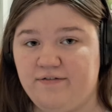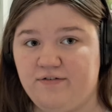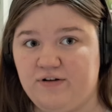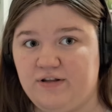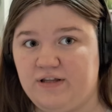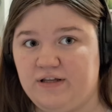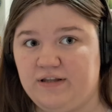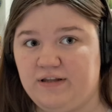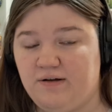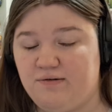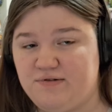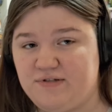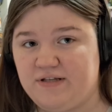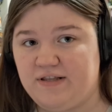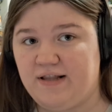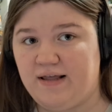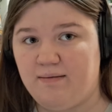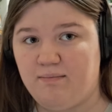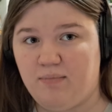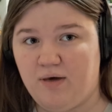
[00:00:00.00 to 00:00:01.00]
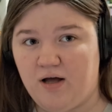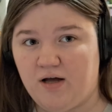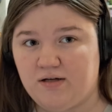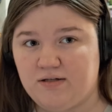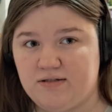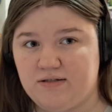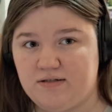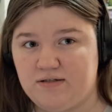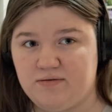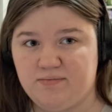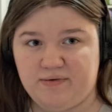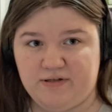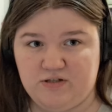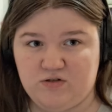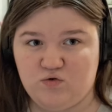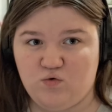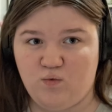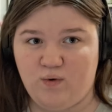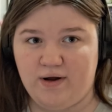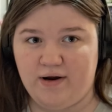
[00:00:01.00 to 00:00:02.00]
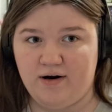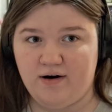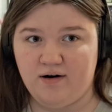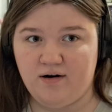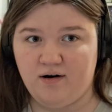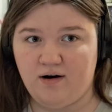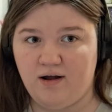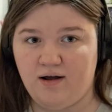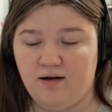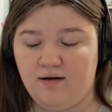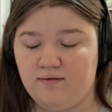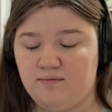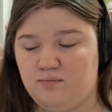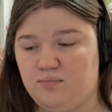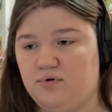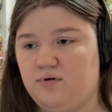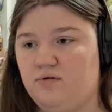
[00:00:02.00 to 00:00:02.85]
everything that was in that box into my Square app.